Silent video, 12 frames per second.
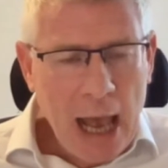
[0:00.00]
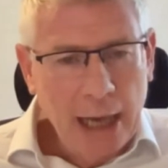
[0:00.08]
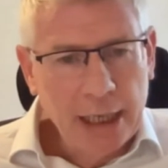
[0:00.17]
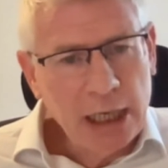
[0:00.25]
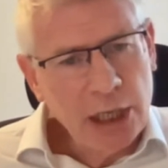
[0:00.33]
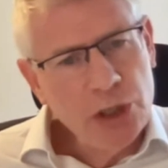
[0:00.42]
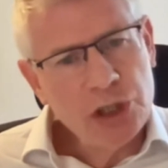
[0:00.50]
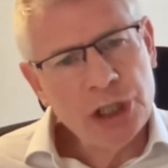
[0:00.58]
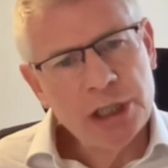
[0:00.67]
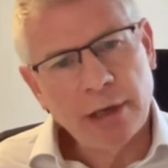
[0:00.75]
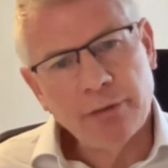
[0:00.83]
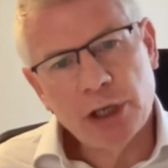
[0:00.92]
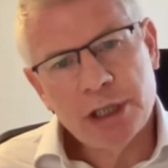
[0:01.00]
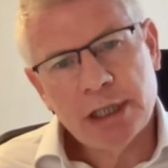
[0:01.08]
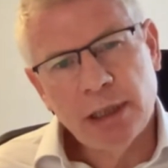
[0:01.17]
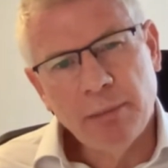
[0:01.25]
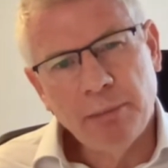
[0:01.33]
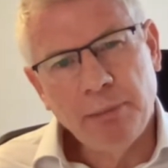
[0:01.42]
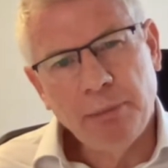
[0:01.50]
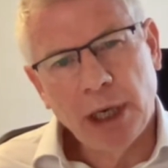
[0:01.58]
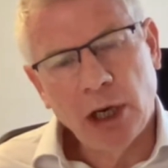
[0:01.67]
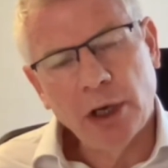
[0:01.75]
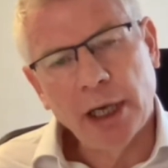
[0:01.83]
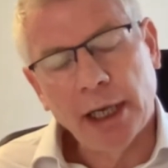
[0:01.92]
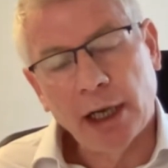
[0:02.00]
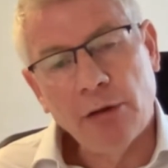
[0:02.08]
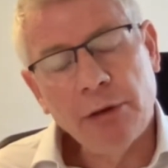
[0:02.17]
And inclusion, diversity and belonging are